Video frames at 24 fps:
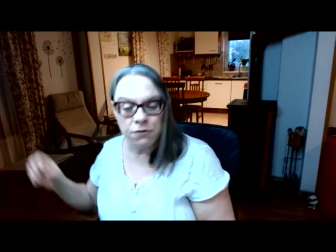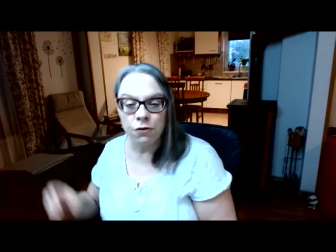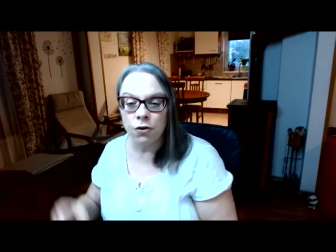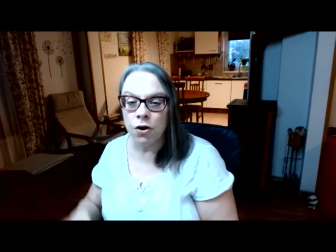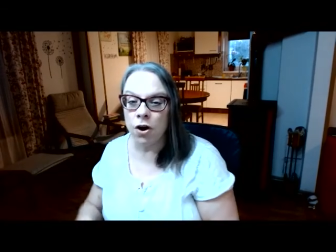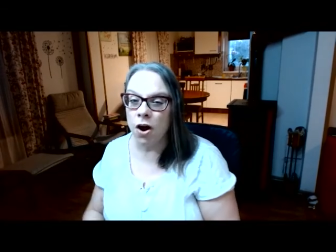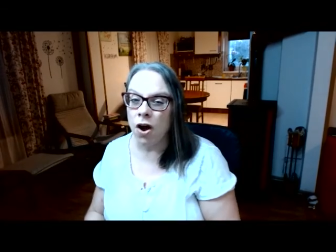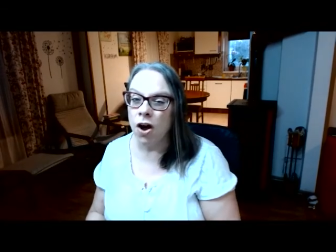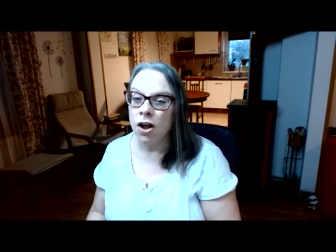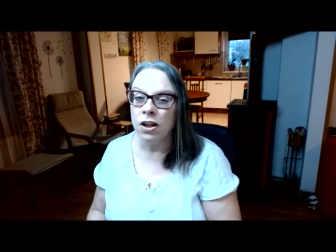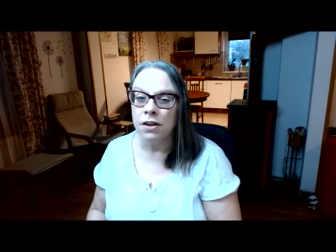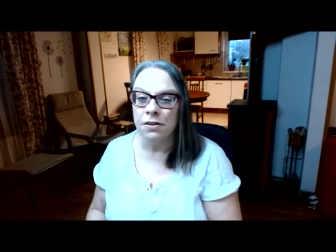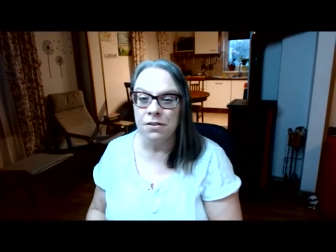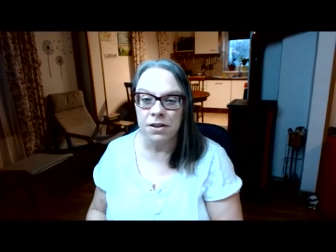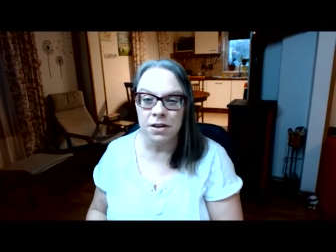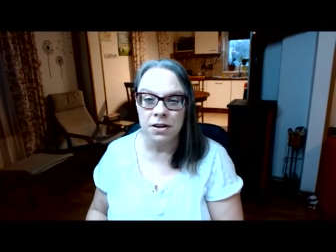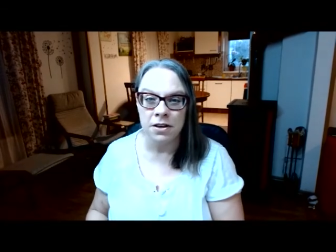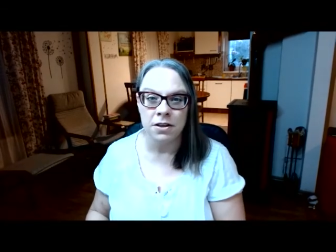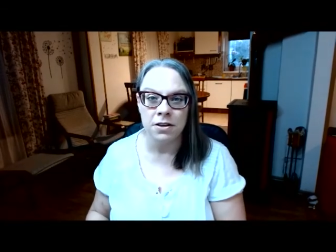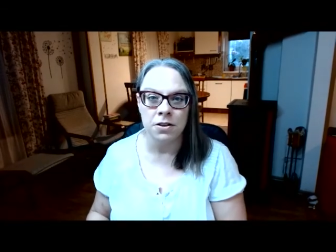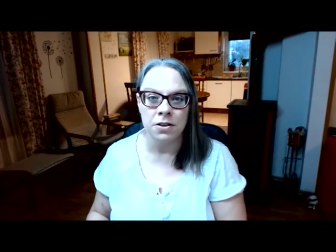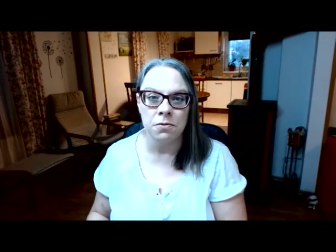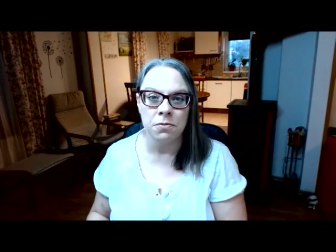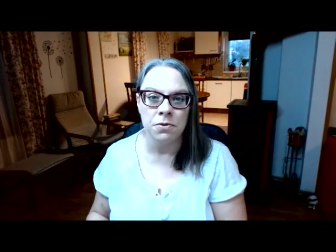for all of
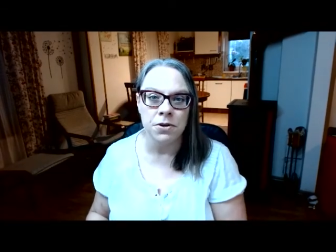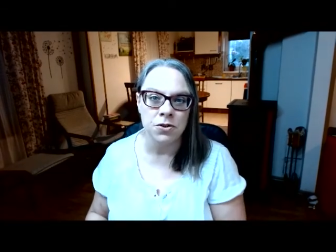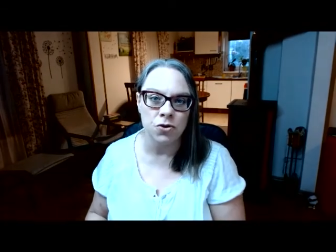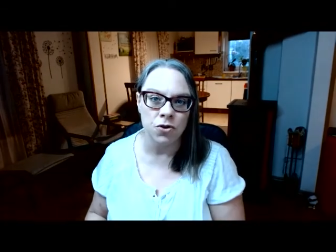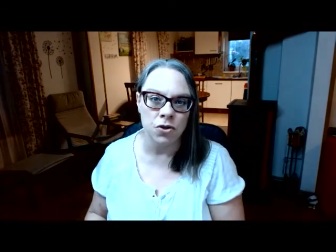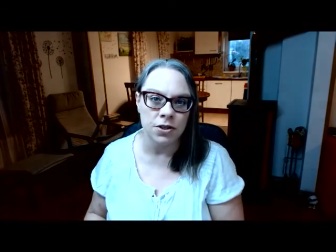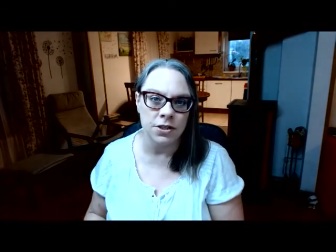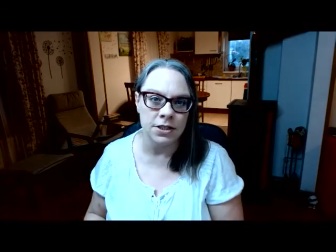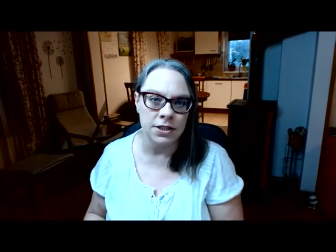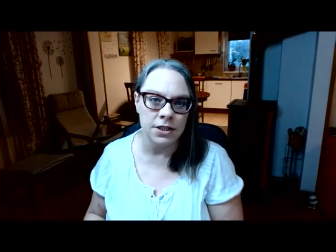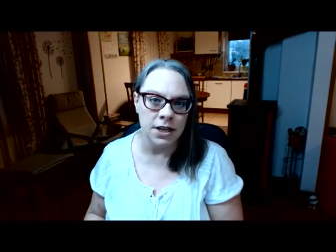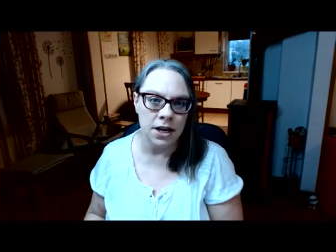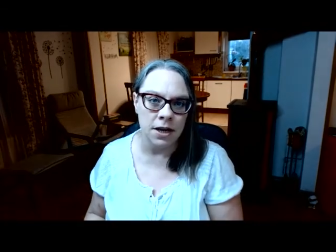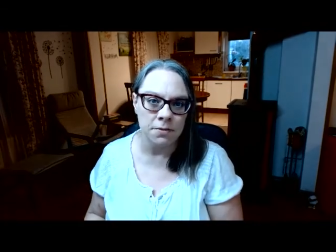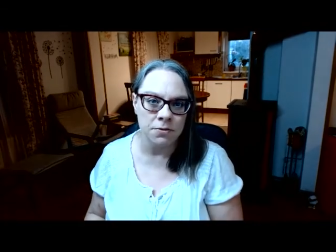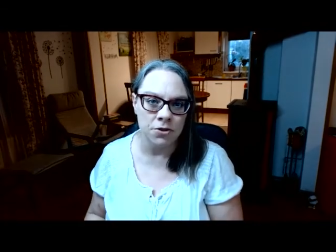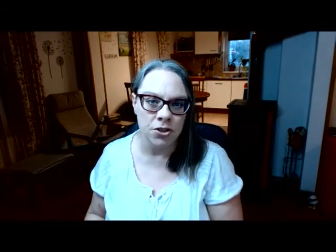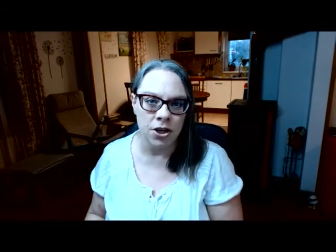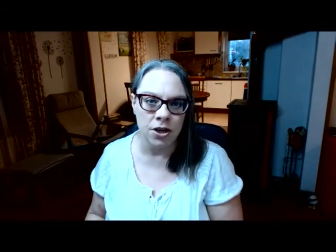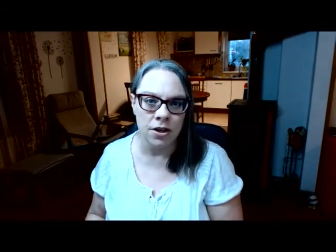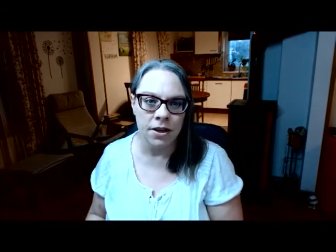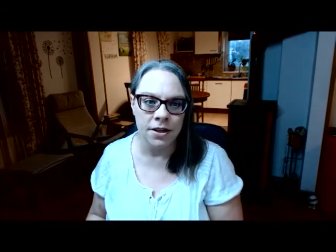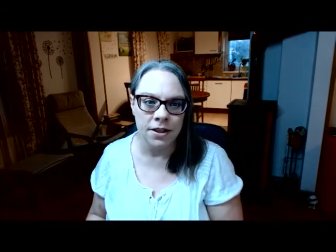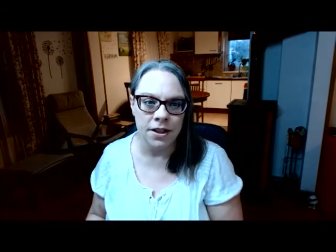the, the resources that I'm
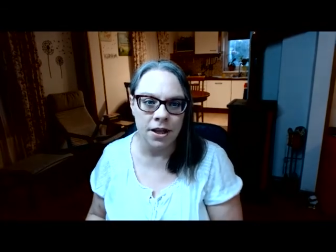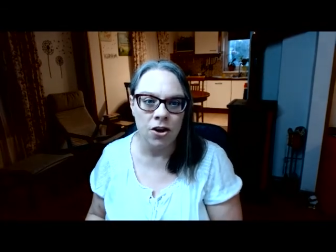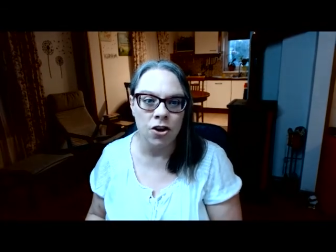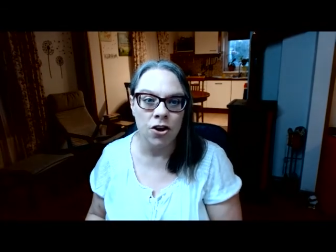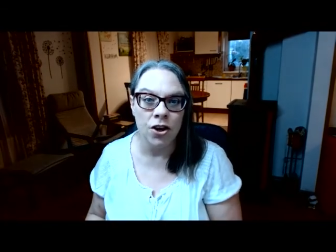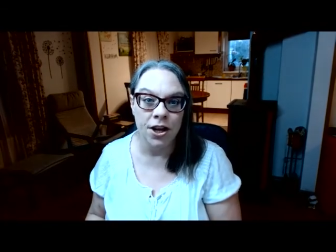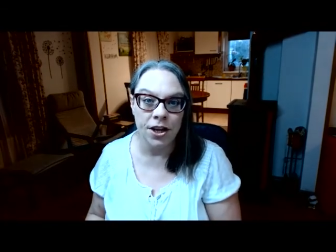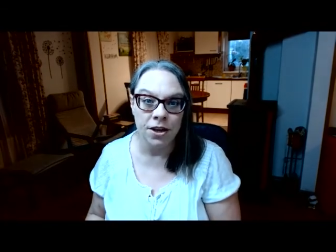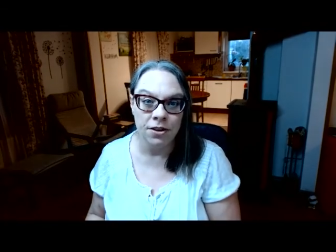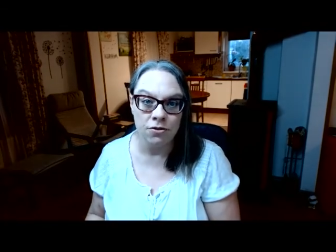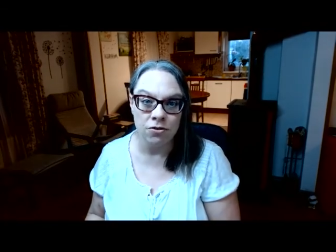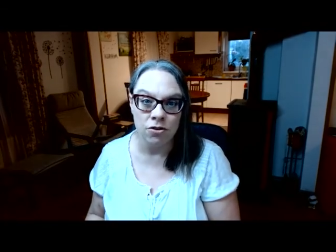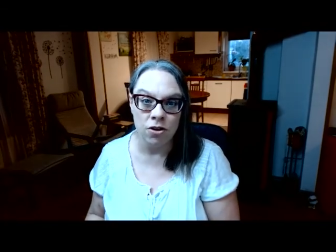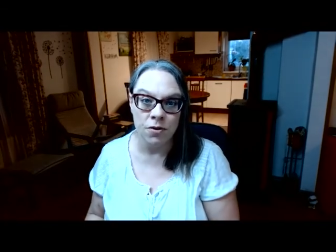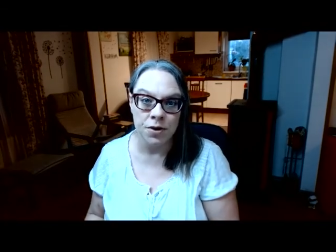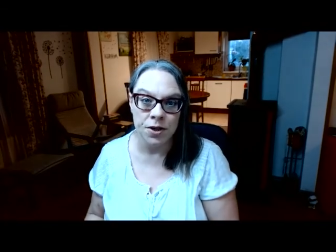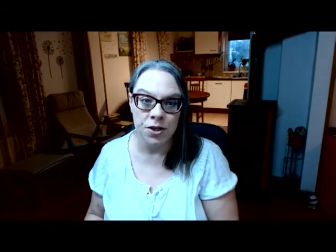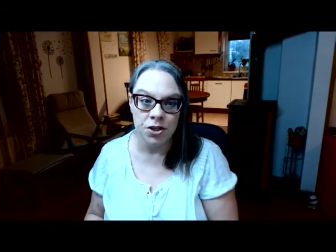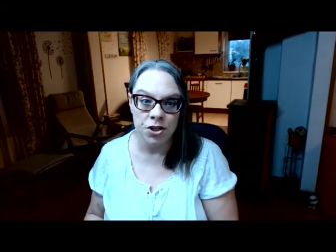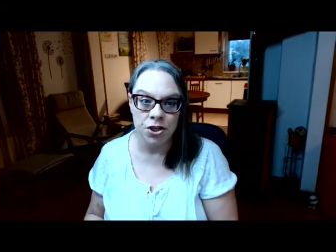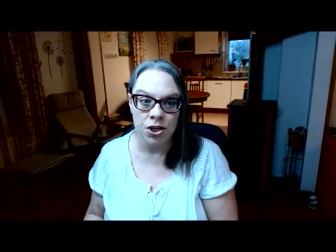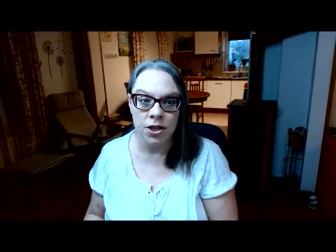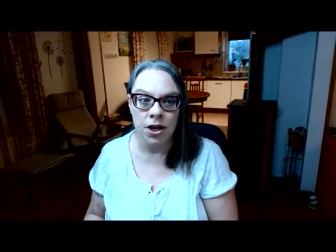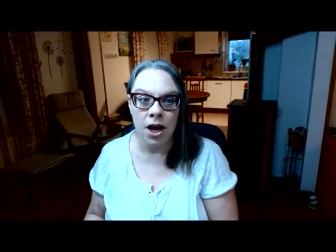sharing that are in
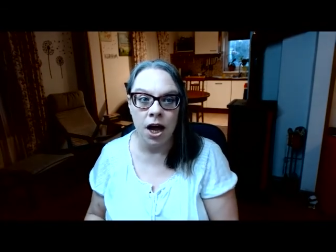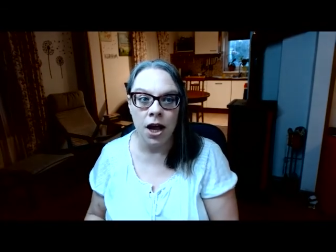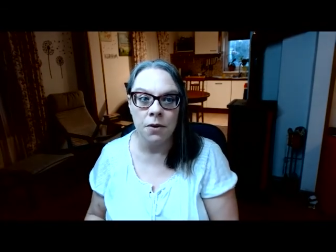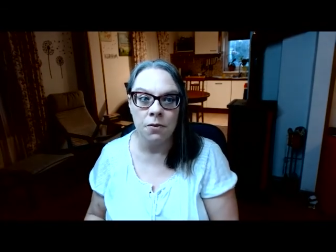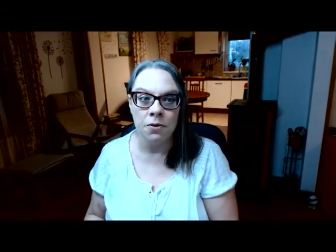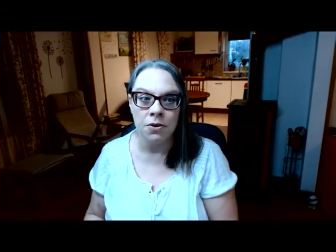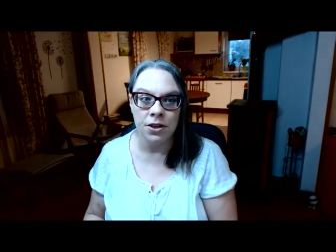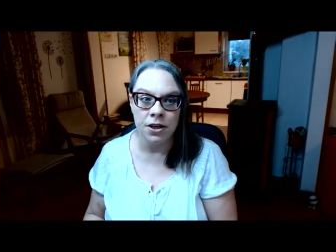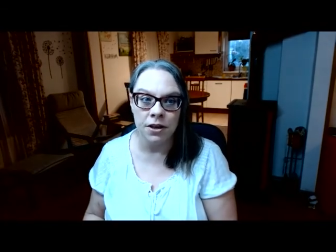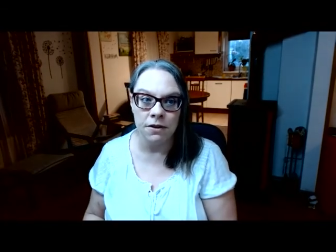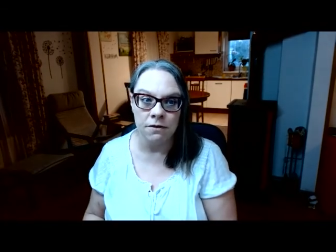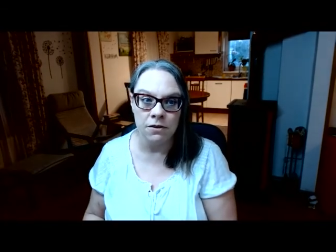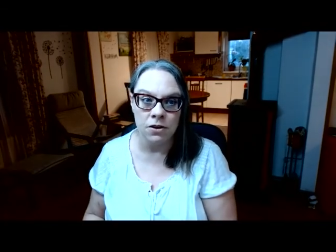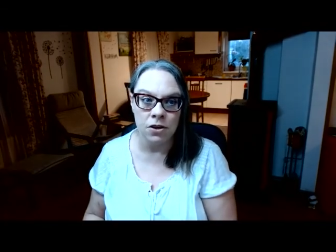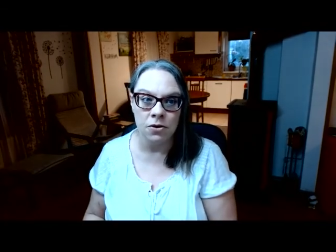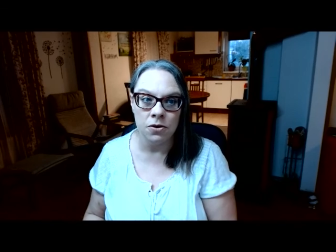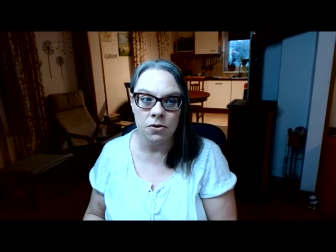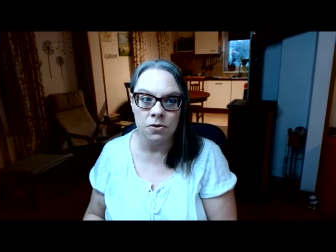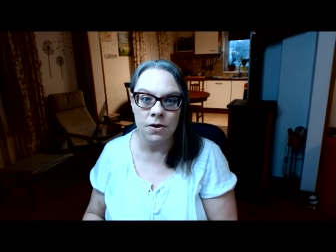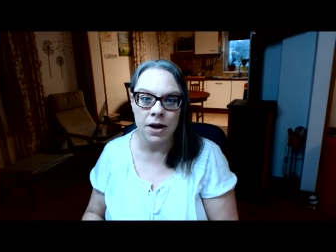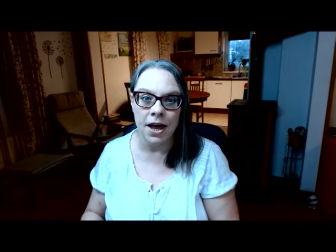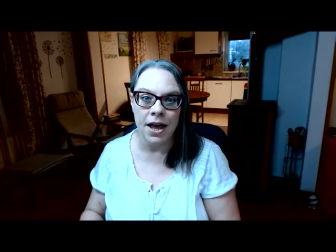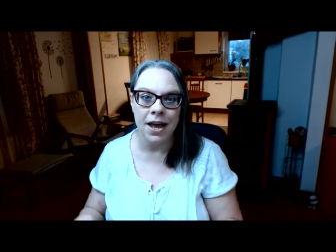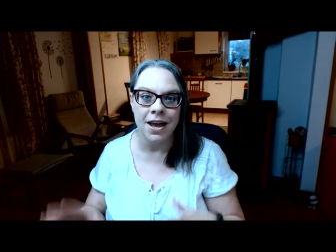Croatian, I will give
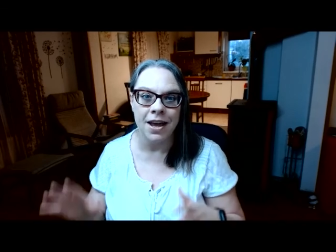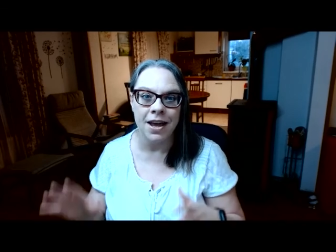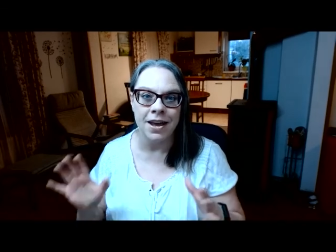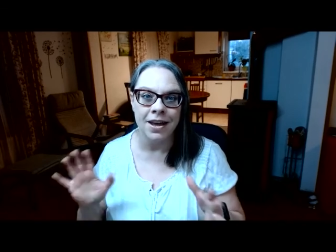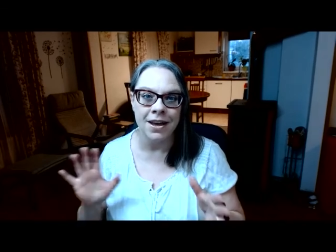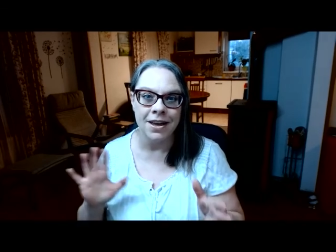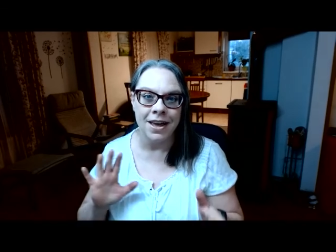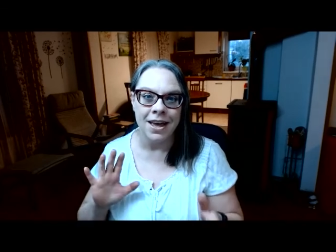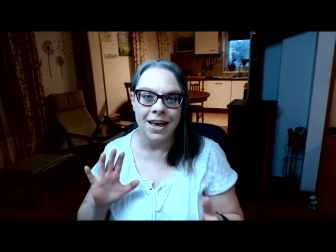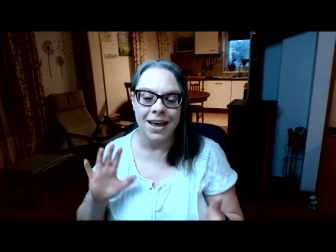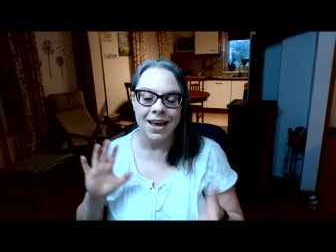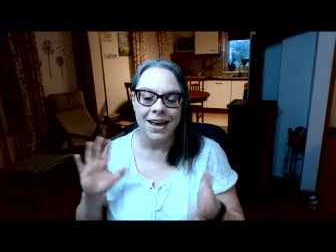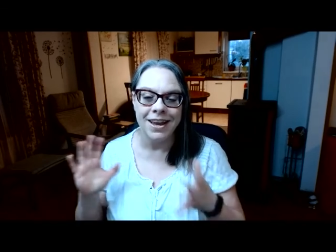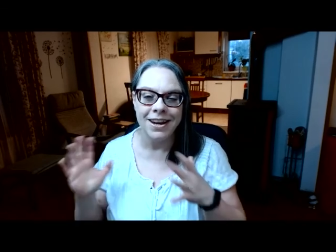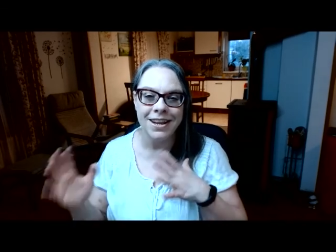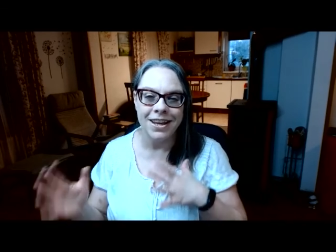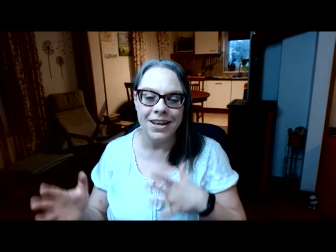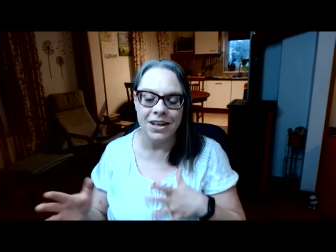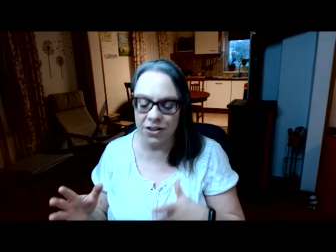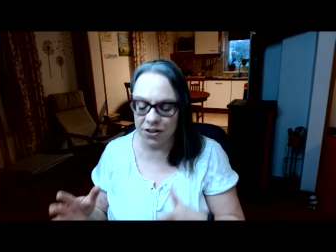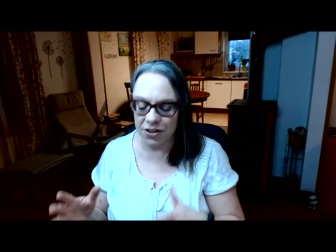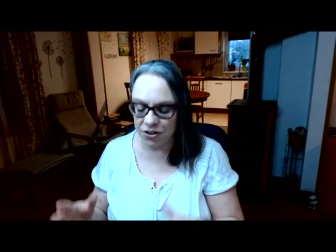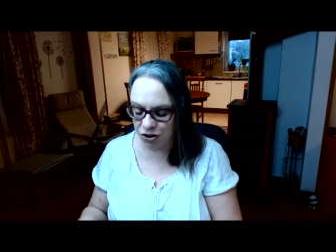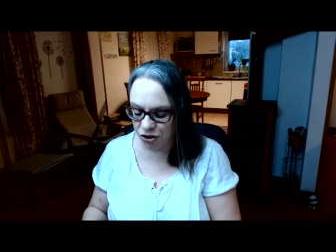you a, an
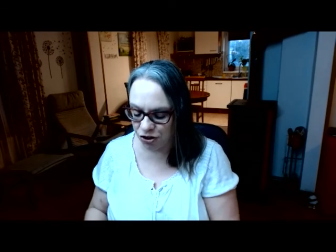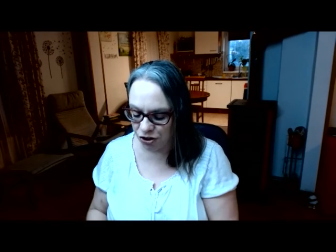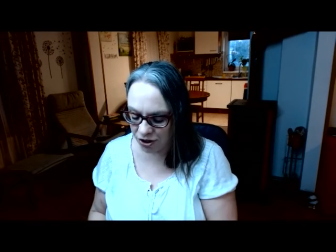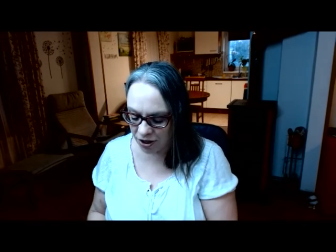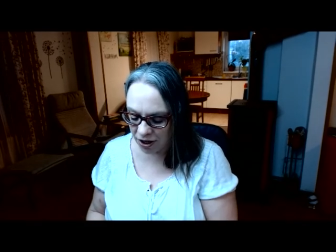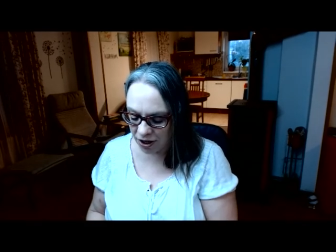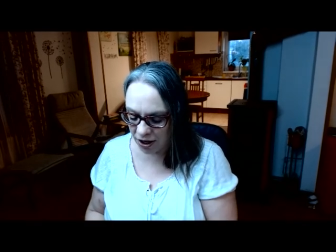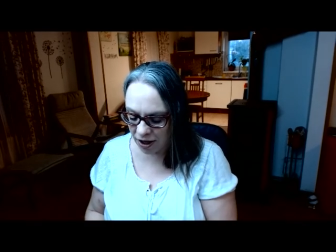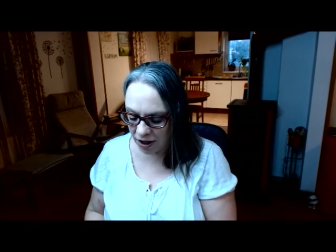English,